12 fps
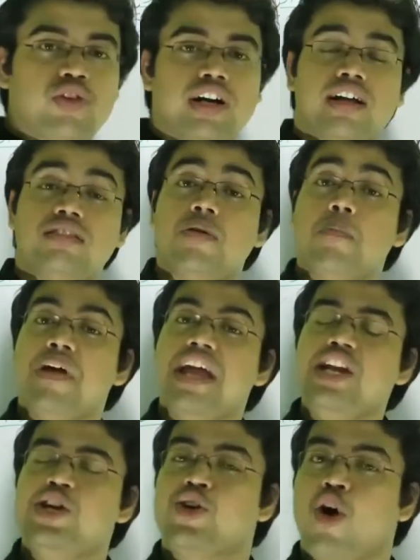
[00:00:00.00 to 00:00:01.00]
what are the
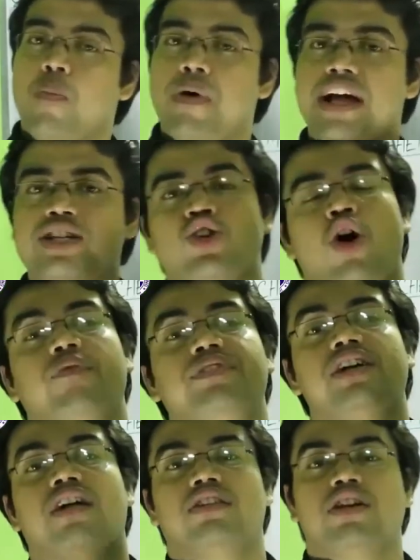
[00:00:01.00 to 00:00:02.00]
main drawbacks
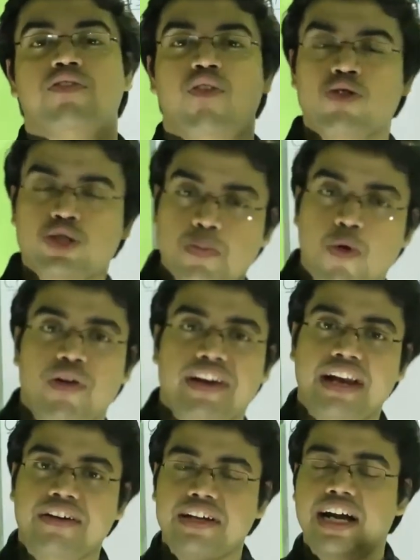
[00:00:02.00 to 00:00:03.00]
of the Rutherford's
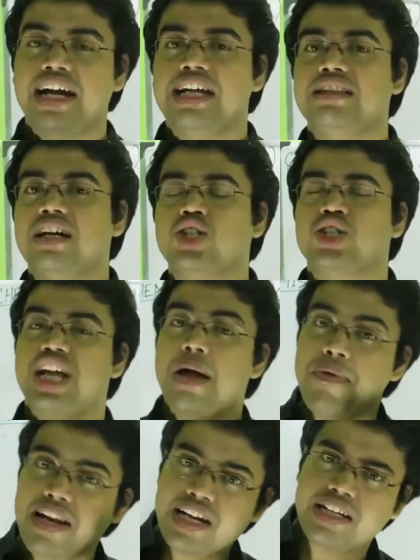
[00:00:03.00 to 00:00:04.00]
model regarding the
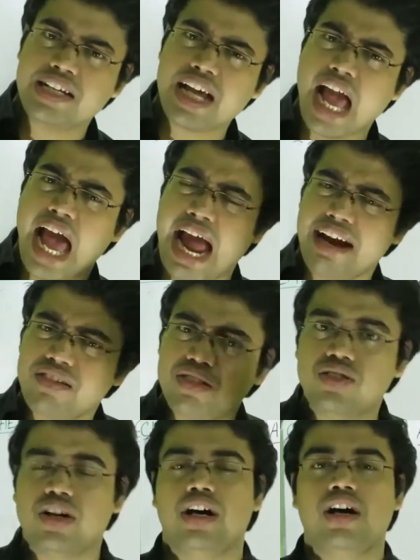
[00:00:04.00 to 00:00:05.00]
stability
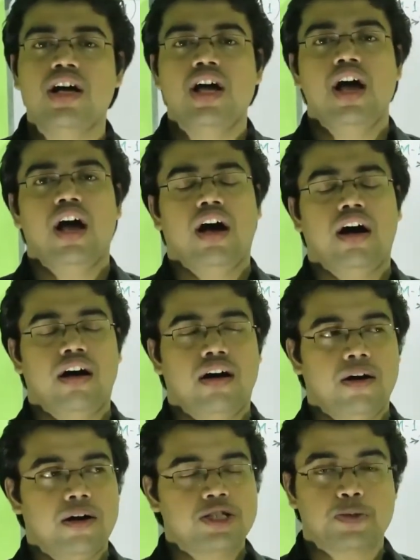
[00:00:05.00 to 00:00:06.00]
and the
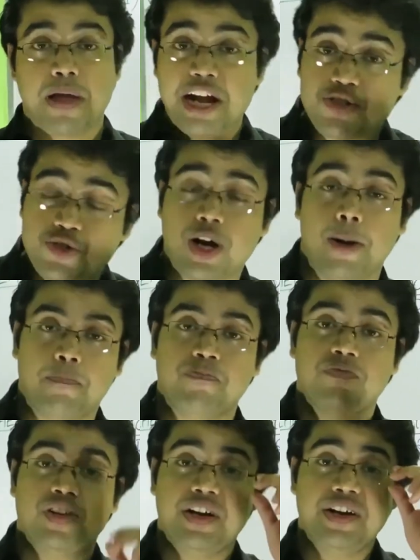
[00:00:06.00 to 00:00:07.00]

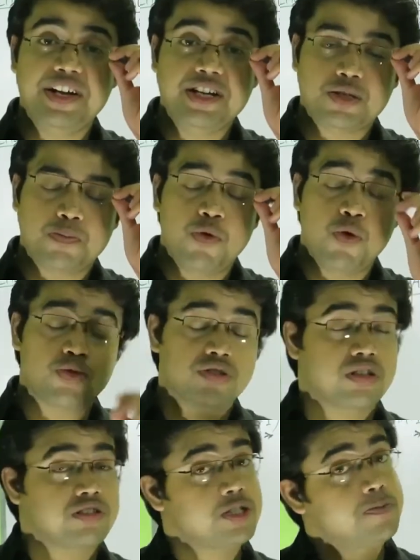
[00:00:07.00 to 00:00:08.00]
spectrum? Niels Bohr
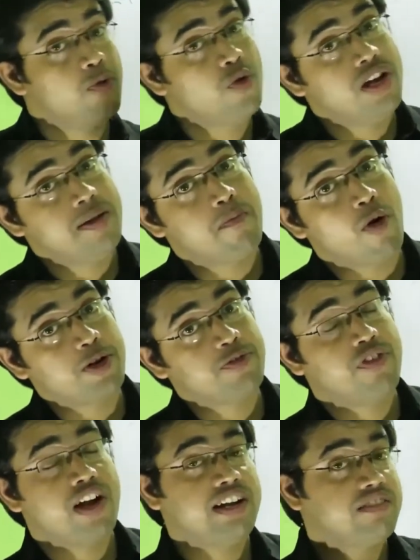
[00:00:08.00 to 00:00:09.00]
successfully
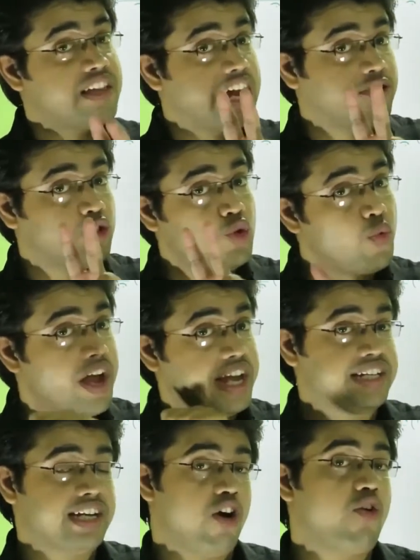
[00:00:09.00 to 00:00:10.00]
modified that two
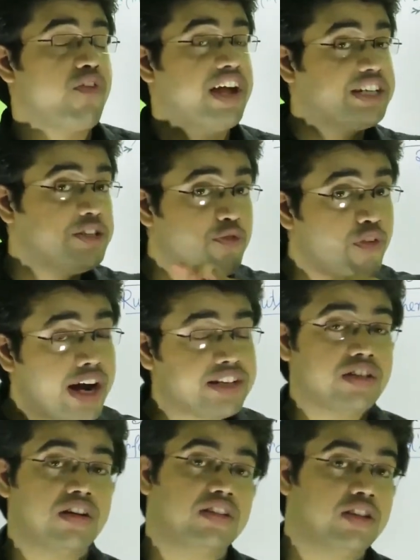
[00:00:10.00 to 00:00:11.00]
area or
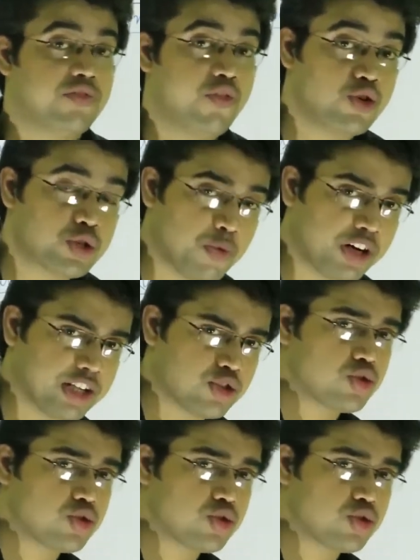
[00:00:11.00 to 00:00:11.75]
rectified the Rutherford's model.